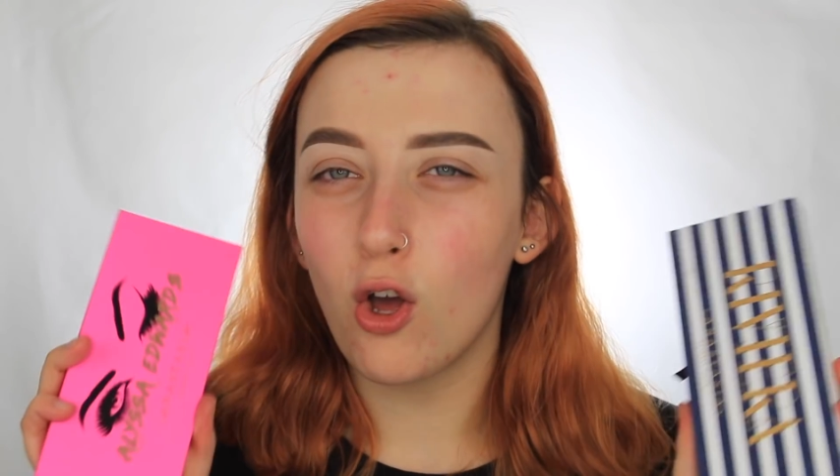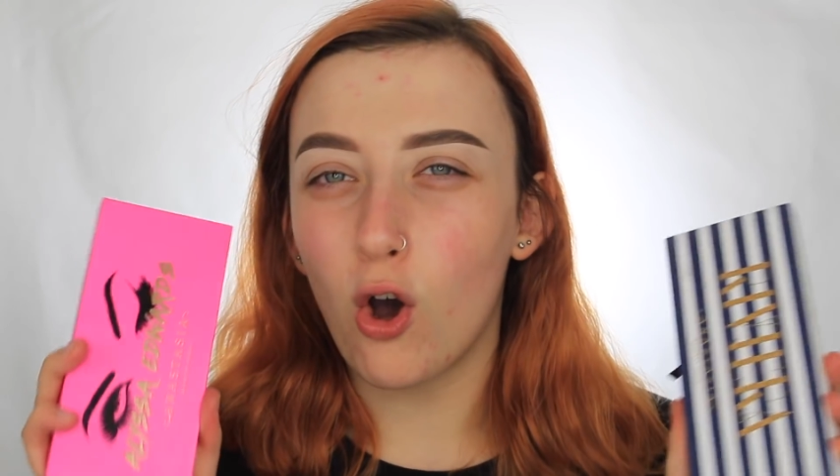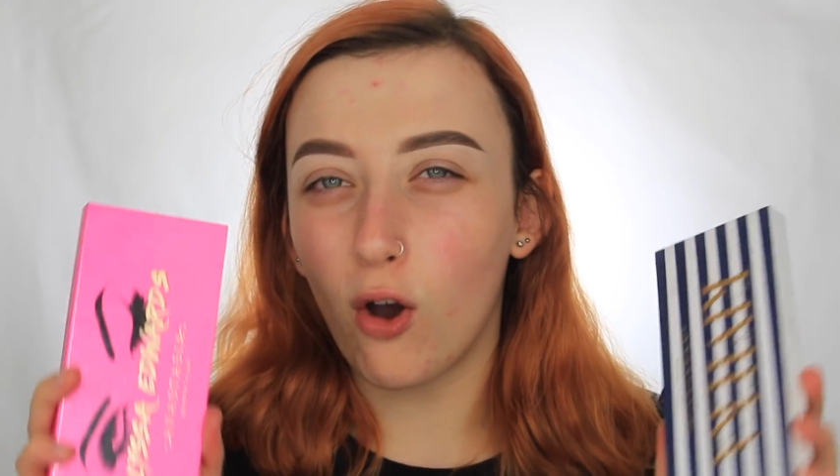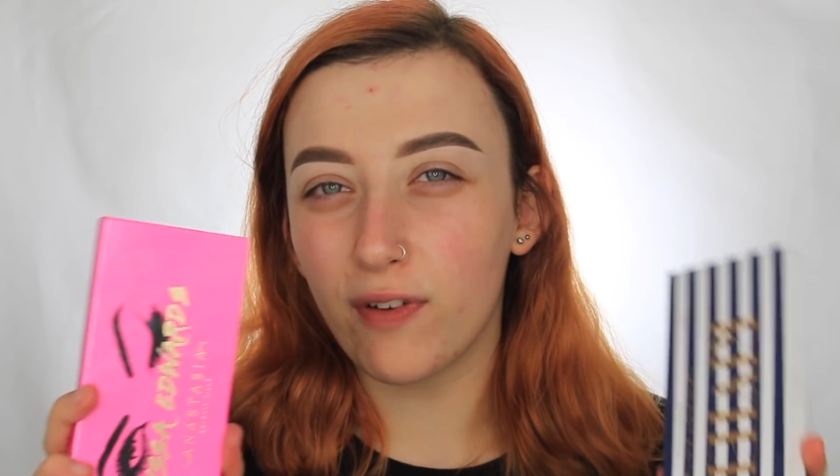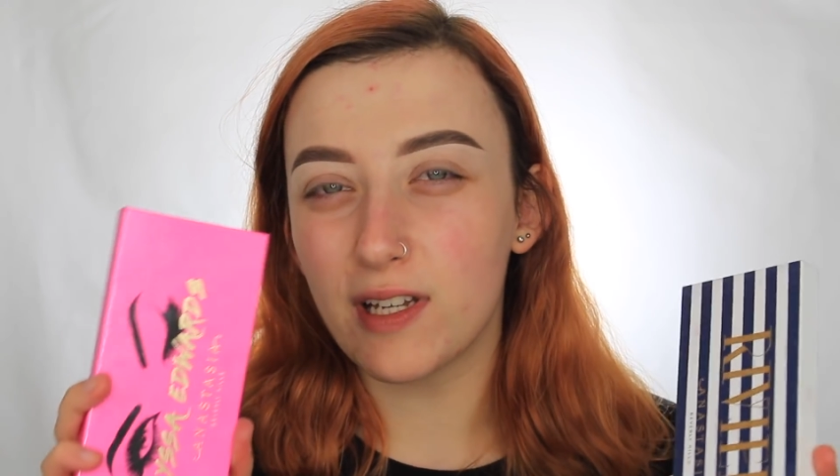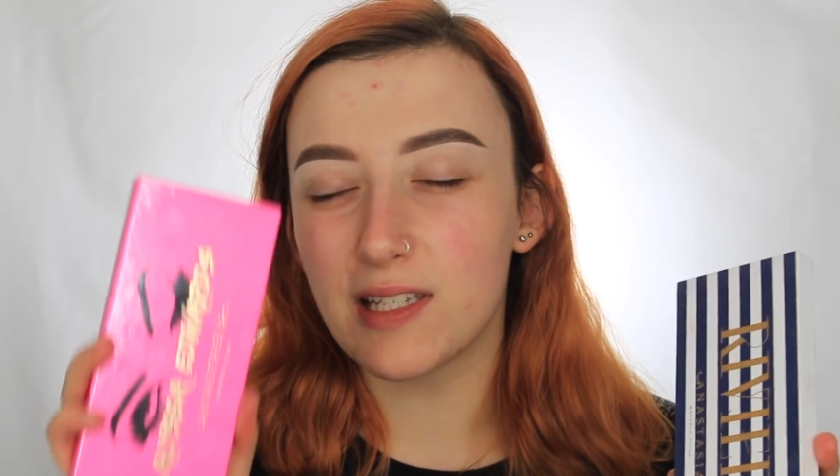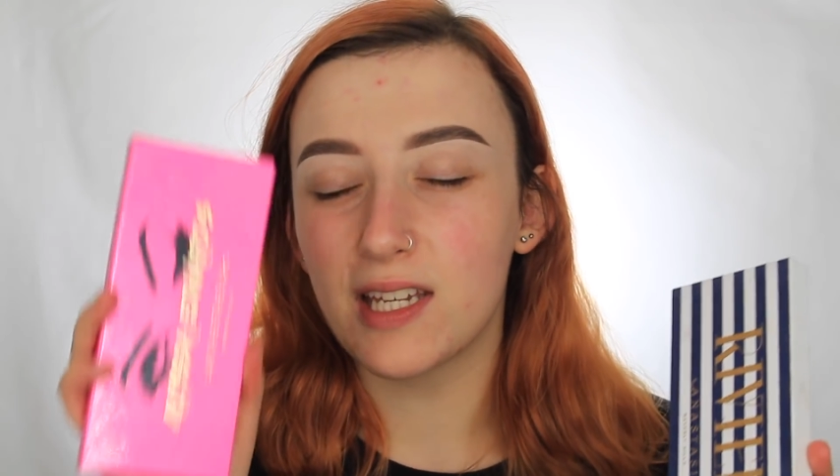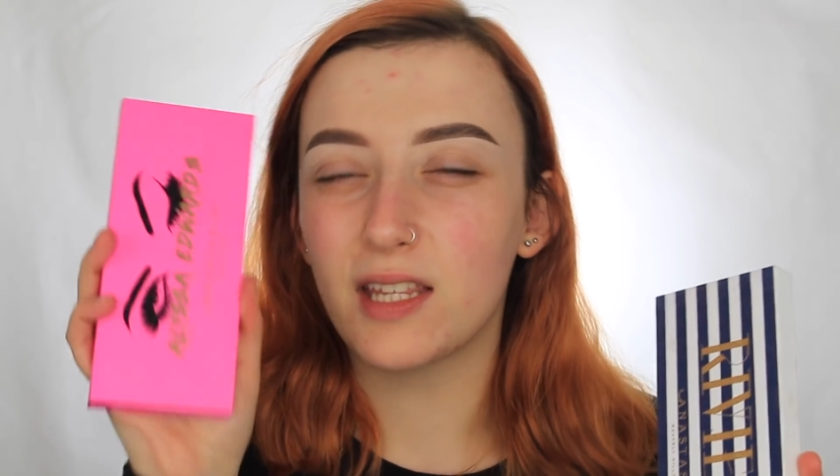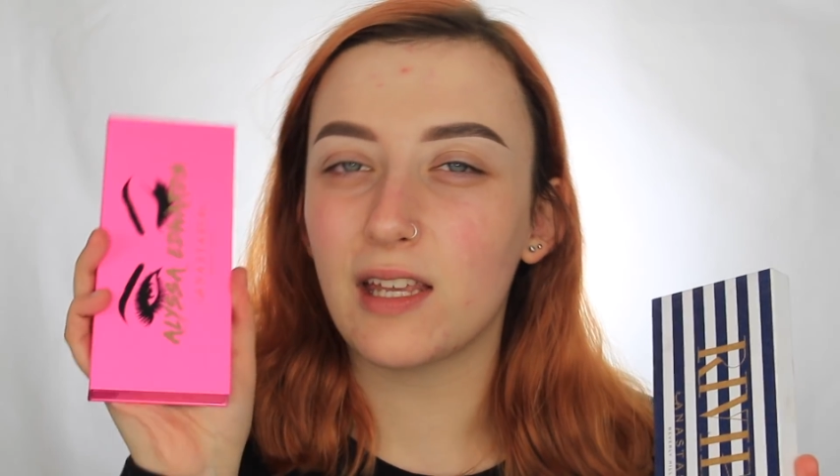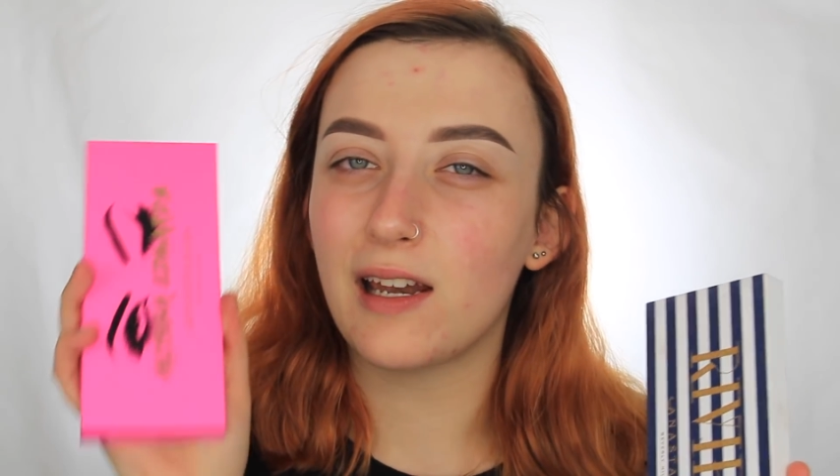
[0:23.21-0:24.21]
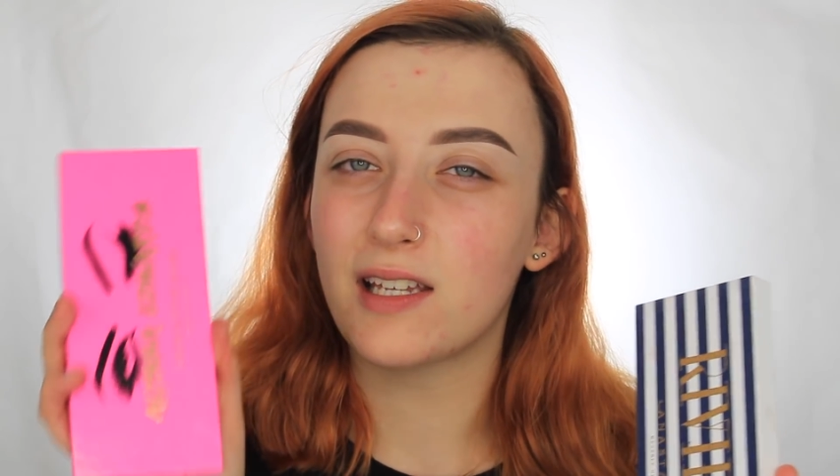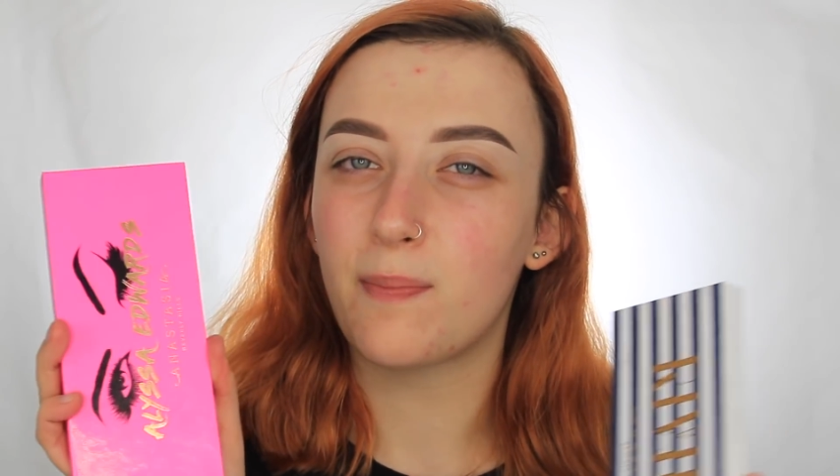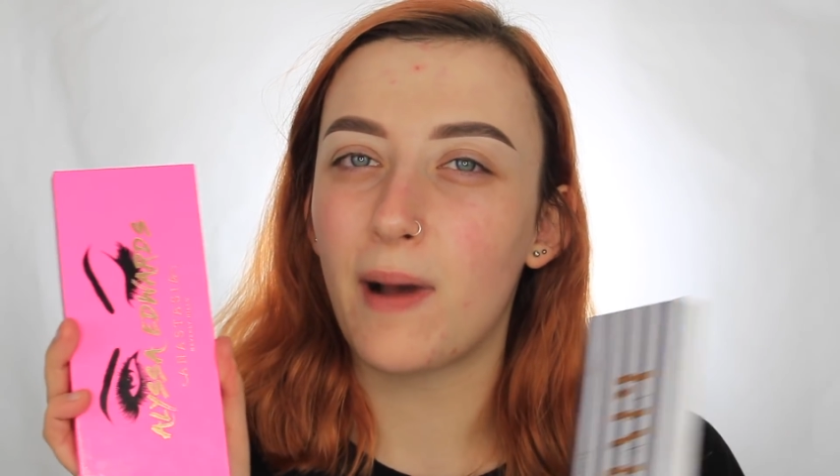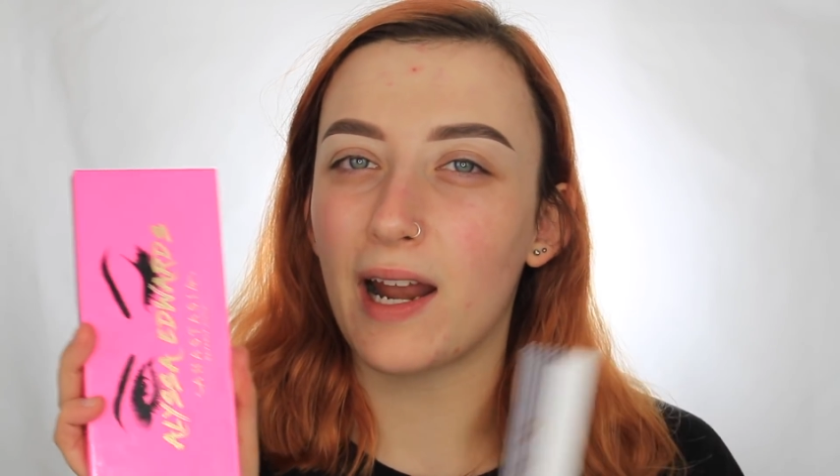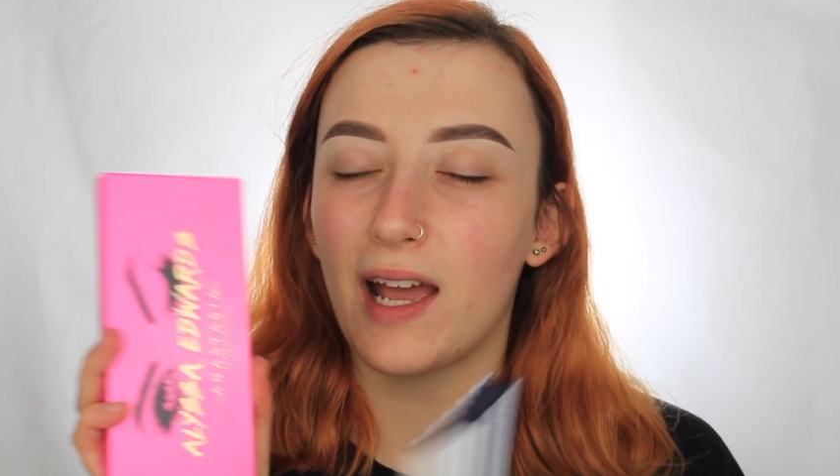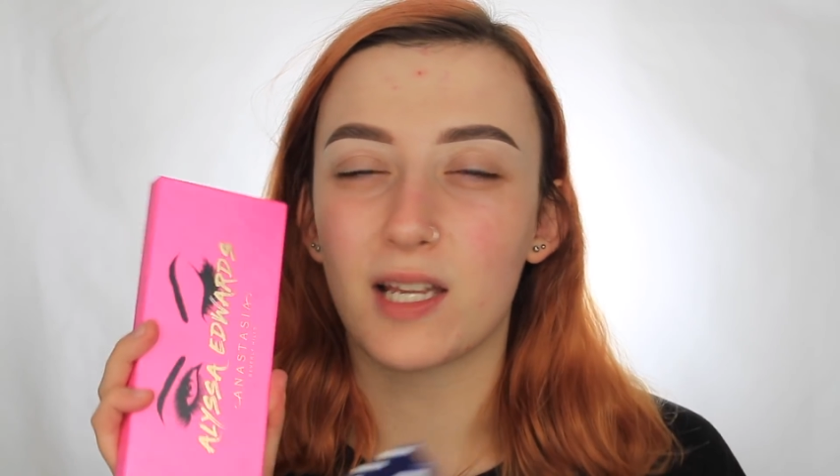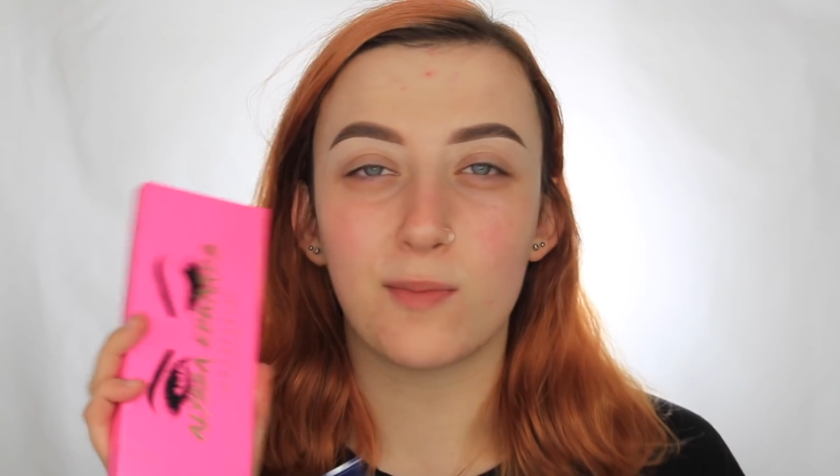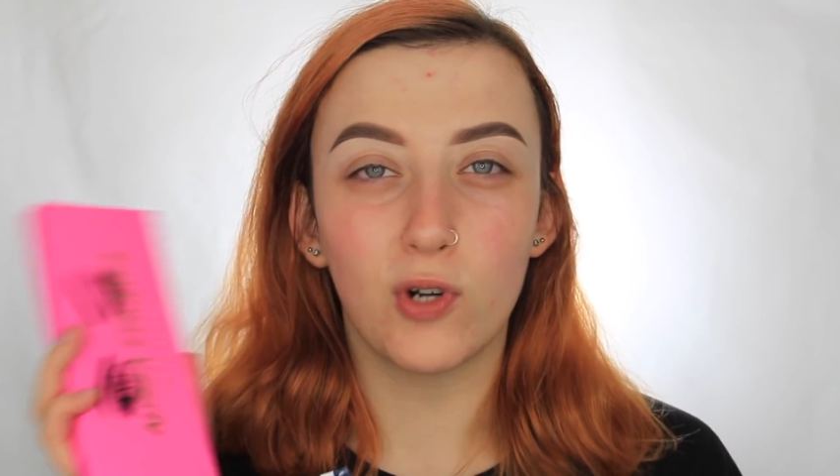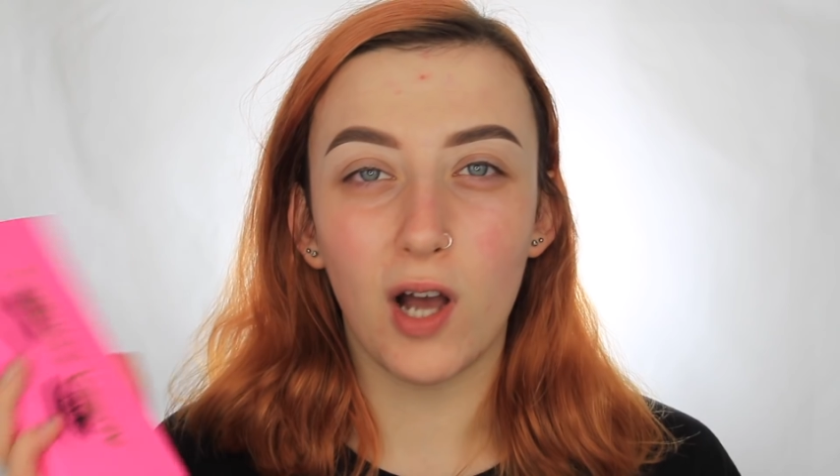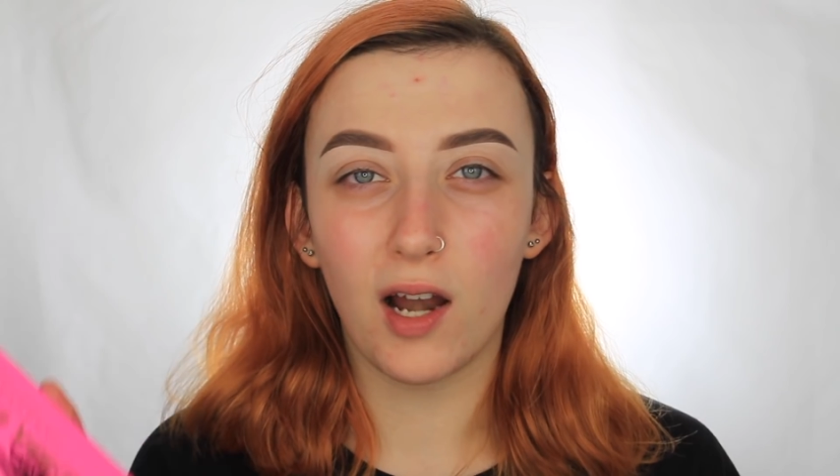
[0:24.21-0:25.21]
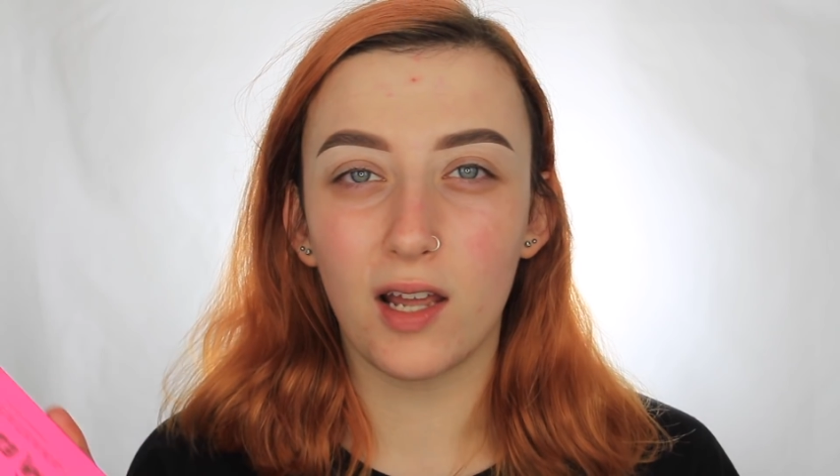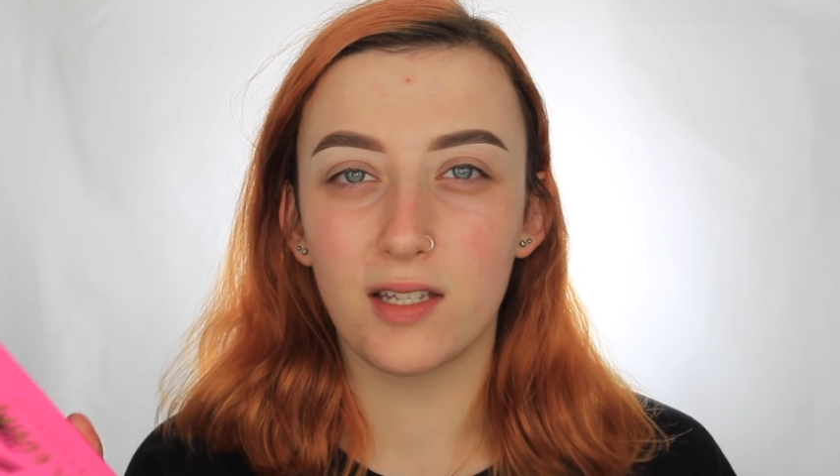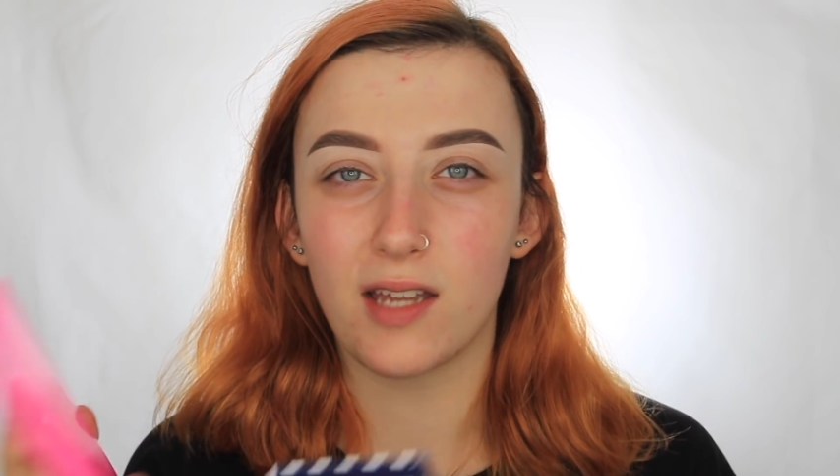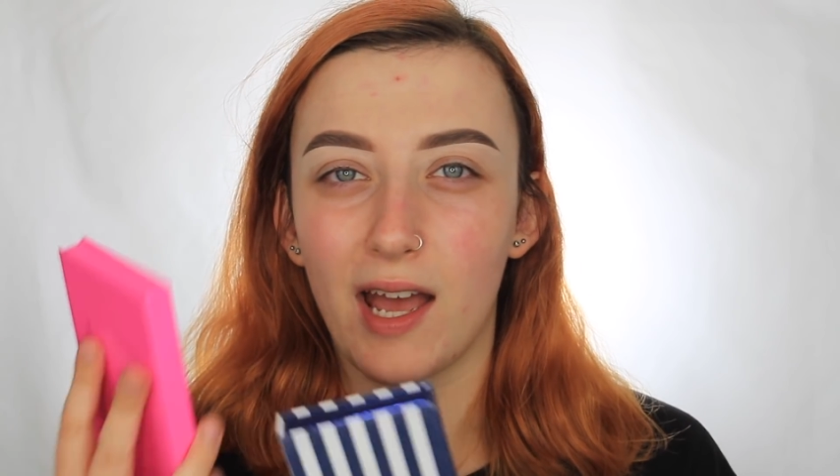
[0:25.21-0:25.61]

Obviously the Alyssa palette has more colours